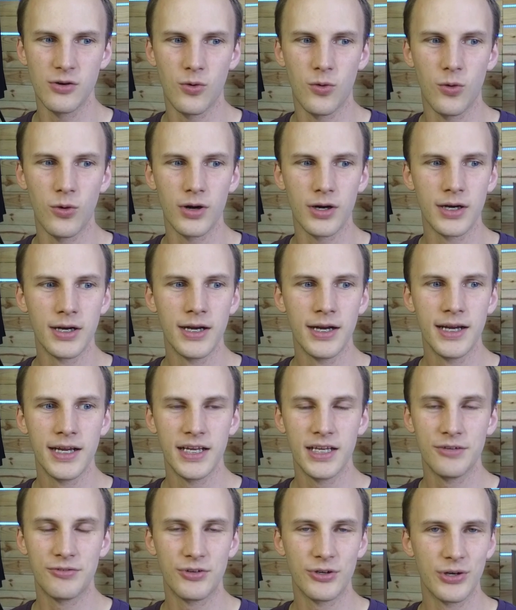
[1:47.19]
or
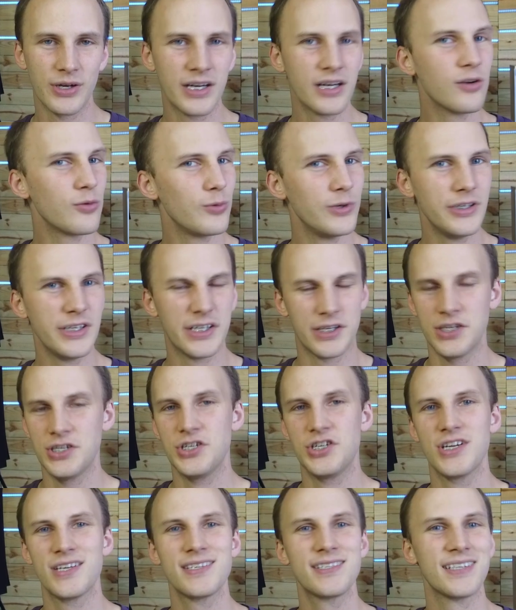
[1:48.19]
if you're in a really
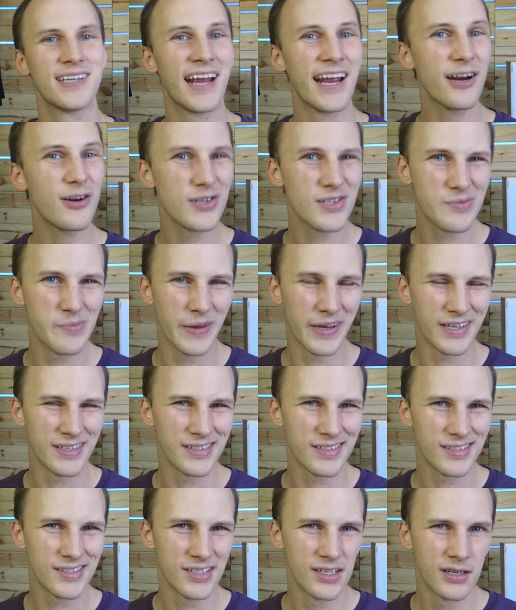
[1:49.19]
congested
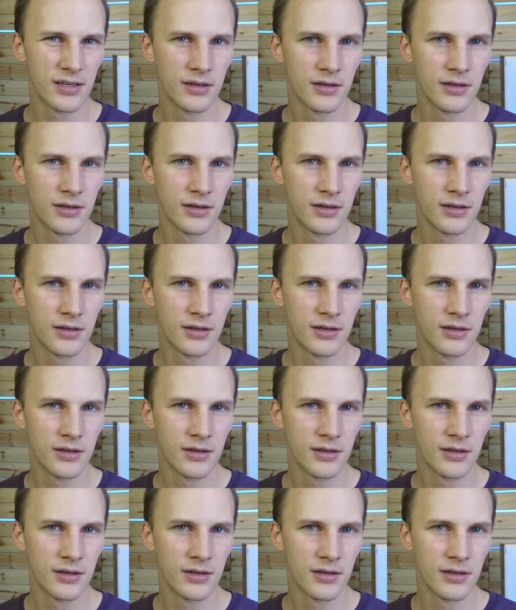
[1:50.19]
airspace,